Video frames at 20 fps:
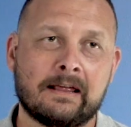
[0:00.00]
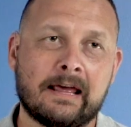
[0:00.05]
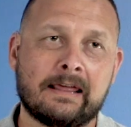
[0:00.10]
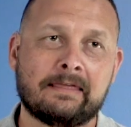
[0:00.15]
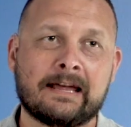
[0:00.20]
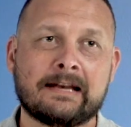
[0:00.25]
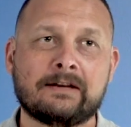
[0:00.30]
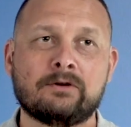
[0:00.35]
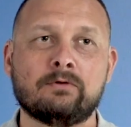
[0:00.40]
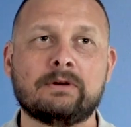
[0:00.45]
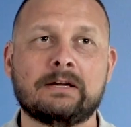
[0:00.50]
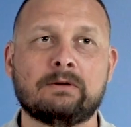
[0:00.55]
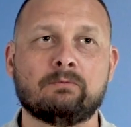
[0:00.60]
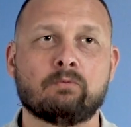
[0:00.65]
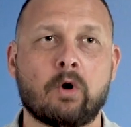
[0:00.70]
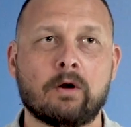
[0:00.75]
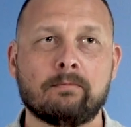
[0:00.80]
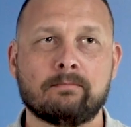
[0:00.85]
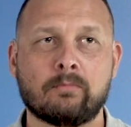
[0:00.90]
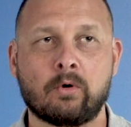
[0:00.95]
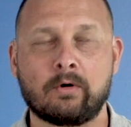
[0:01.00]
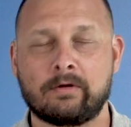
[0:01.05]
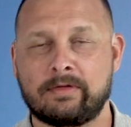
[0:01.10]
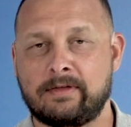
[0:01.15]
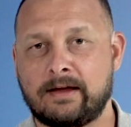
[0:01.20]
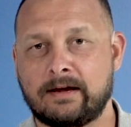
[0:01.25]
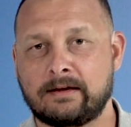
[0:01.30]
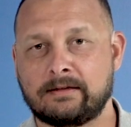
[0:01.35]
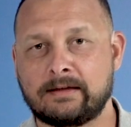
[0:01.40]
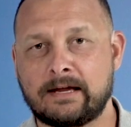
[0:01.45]
They do need one more
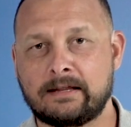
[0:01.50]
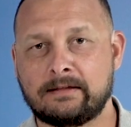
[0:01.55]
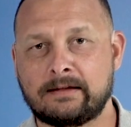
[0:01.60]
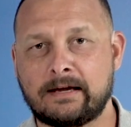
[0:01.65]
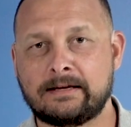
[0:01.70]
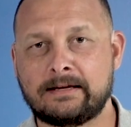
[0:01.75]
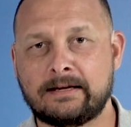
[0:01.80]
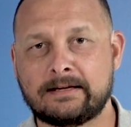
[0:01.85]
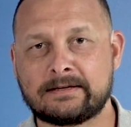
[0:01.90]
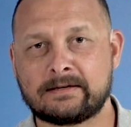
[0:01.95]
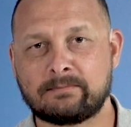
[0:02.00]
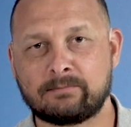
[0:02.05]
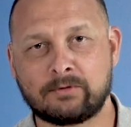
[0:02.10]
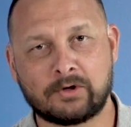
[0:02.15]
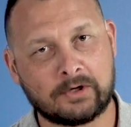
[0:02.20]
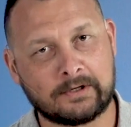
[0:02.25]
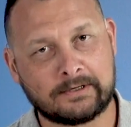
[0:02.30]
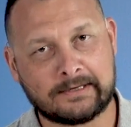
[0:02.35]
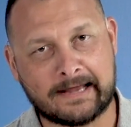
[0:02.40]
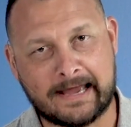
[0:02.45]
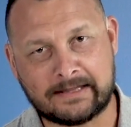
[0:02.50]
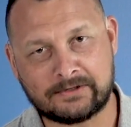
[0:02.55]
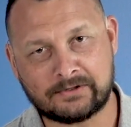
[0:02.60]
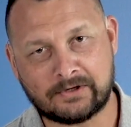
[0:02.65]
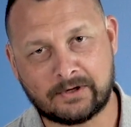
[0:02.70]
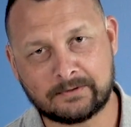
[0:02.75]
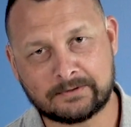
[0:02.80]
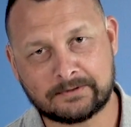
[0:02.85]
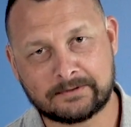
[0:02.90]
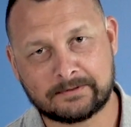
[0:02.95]
thing. They need some good dad
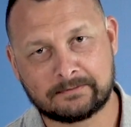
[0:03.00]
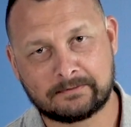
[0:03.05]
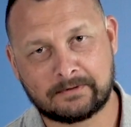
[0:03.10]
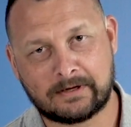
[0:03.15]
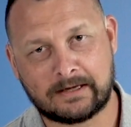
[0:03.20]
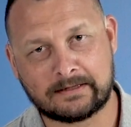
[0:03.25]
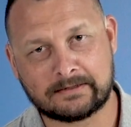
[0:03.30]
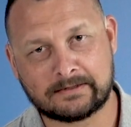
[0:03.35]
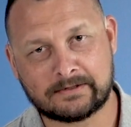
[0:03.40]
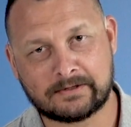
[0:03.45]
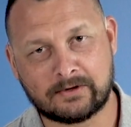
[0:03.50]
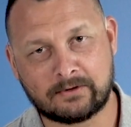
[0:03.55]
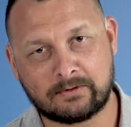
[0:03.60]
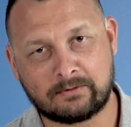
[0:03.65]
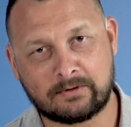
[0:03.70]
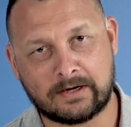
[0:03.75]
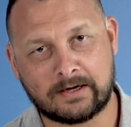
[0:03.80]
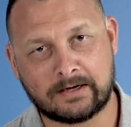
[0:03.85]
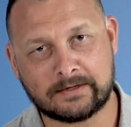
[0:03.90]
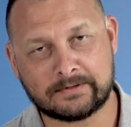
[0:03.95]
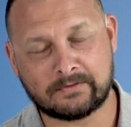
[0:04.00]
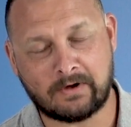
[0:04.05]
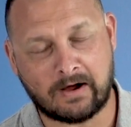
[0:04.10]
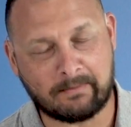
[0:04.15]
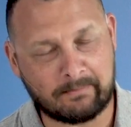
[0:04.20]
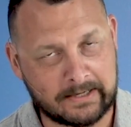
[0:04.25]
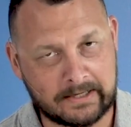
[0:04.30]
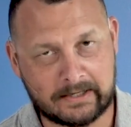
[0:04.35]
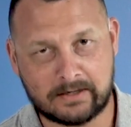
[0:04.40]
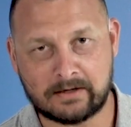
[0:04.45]
jokes. And so so
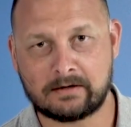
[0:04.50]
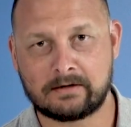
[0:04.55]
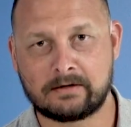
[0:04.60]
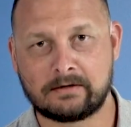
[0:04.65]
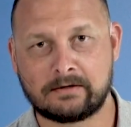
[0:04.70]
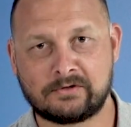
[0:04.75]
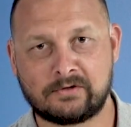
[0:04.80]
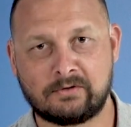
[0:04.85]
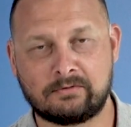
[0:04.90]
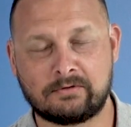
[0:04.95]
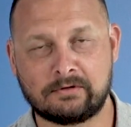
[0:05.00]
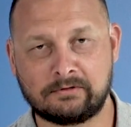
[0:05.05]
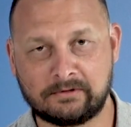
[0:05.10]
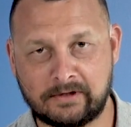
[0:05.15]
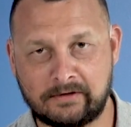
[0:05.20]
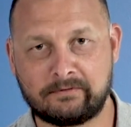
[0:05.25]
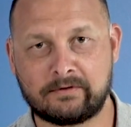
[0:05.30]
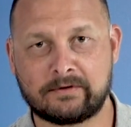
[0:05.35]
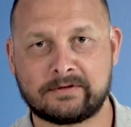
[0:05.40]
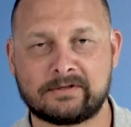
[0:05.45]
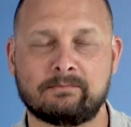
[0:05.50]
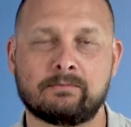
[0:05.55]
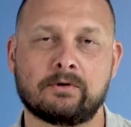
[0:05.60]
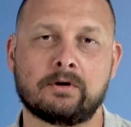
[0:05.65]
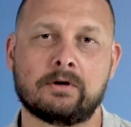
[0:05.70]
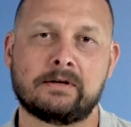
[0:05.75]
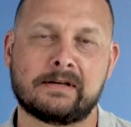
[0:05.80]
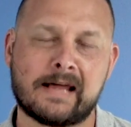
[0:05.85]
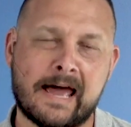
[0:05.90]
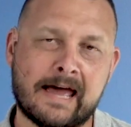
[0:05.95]
I'm here to deliver some
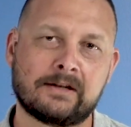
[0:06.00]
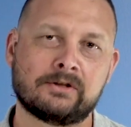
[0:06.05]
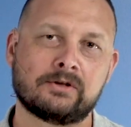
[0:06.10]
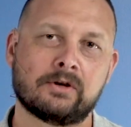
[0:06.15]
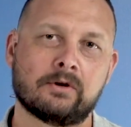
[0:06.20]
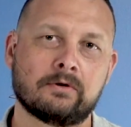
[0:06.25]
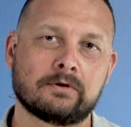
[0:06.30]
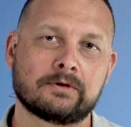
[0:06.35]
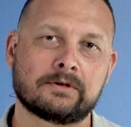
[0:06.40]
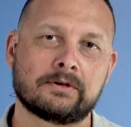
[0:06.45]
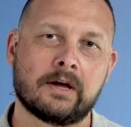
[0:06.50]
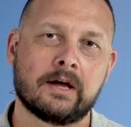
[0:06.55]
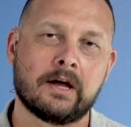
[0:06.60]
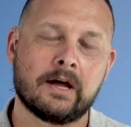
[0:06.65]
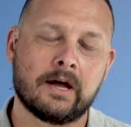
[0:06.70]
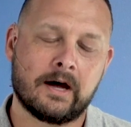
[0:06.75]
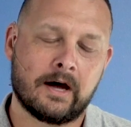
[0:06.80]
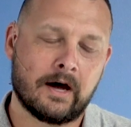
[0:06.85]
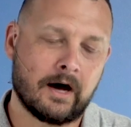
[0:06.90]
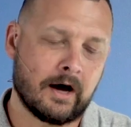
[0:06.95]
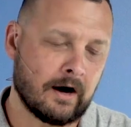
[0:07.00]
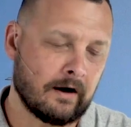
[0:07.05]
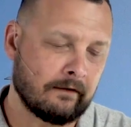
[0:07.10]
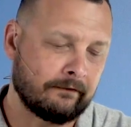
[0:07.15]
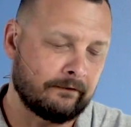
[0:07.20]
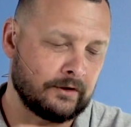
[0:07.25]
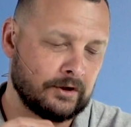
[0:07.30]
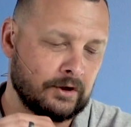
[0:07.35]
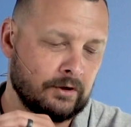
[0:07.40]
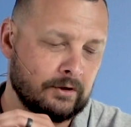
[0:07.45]
good dad jokes
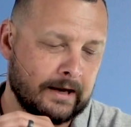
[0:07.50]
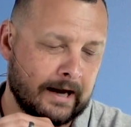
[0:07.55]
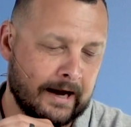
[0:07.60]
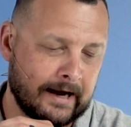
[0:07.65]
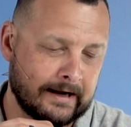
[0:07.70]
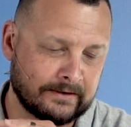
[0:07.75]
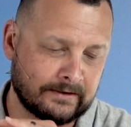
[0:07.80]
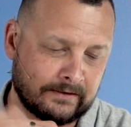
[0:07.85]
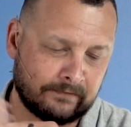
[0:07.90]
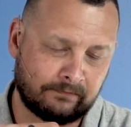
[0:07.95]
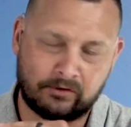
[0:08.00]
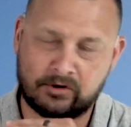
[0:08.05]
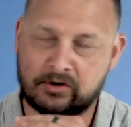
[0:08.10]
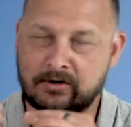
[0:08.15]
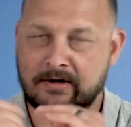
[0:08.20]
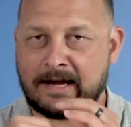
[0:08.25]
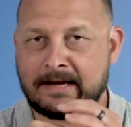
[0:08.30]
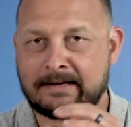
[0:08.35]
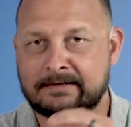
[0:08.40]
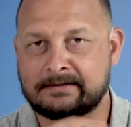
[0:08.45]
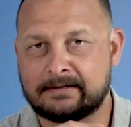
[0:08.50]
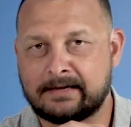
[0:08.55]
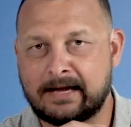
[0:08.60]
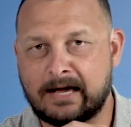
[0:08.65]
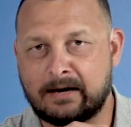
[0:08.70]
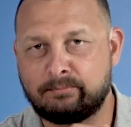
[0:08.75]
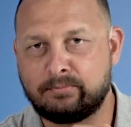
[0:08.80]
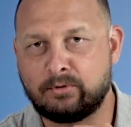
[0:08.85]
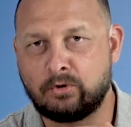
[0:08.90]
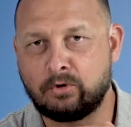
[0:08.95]
for you guys to
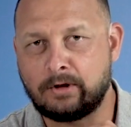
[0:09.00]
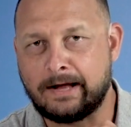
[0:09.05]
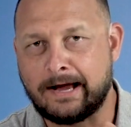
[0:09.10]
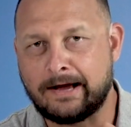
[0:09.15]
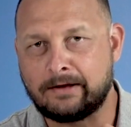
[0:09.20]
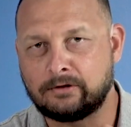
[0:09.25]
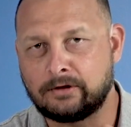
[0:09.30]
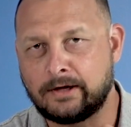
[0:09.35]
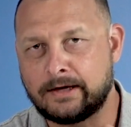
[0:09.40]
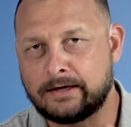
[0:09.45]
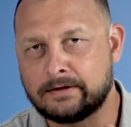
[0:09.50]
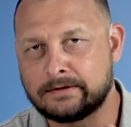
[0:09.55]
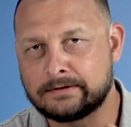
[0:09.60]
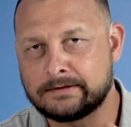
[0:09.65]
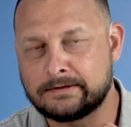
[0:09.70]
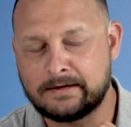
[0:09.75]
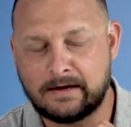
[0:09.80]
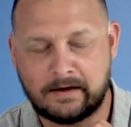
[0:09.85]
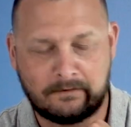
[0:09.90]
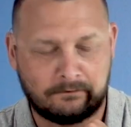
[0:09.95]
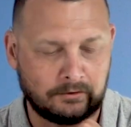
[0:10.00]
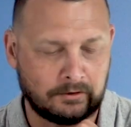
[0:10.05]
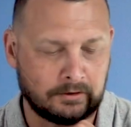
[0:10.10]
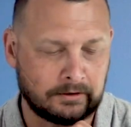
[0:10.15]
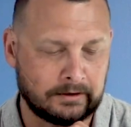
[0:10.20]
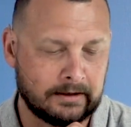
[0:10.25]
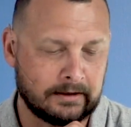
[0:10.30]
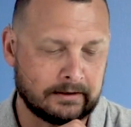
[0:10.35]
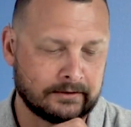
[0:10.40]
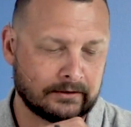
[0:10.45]
kind of pull out later today for
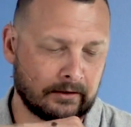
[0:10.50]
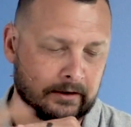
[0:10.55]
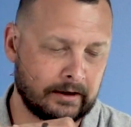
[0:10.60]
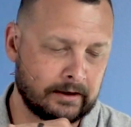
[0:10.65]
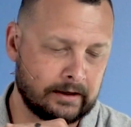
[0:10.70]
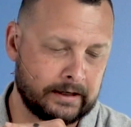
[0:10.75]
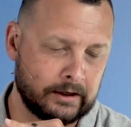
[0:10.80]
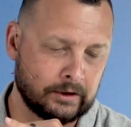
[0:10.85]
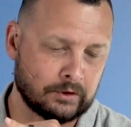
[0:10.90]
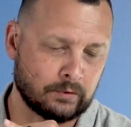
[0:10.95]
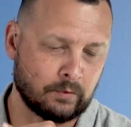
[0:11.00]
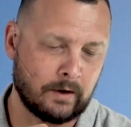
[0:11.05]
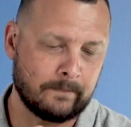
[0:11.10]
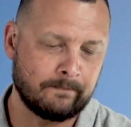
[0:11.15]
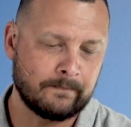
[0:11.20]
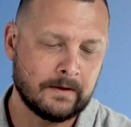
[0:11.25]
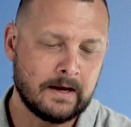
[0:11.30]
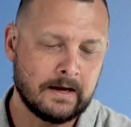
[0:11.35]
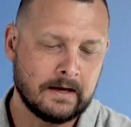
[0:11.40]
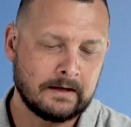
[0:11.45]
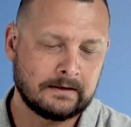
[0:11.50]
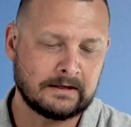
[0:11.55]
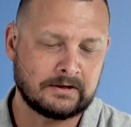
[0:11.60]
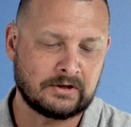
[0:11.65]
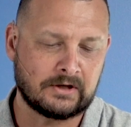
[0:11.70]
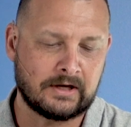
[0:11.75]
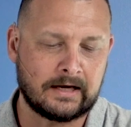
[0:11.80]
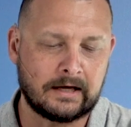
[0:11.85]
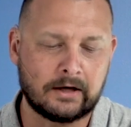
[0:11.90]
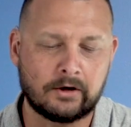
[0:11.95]
your kids. So here's one. Did
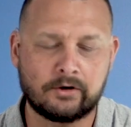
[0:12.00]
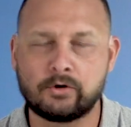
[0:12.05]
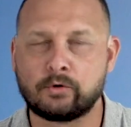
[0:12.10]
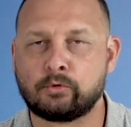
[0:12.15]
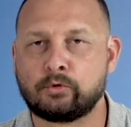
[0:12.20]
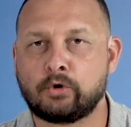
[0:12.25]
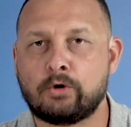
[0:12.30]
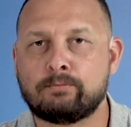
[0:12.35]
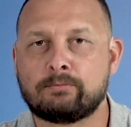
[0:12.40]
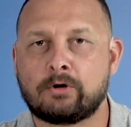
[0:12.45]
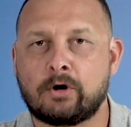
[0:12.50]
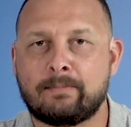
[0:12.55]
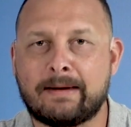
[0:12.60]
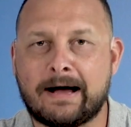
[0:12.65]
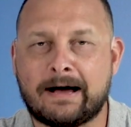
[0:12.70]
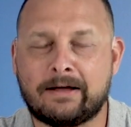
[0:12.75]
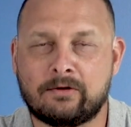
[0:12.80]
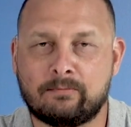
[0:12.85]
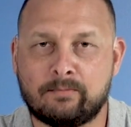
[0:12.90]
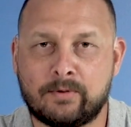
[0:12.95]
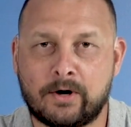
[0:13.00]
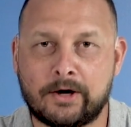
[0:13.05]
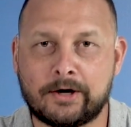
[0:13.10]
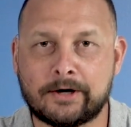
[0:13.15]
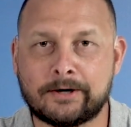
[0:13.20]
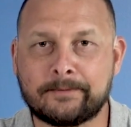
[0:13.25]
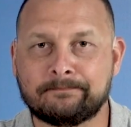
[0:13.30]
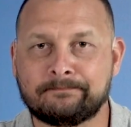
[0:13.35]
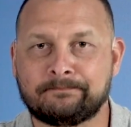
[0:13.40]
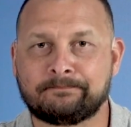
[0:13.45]
you hear the rumor about the butter?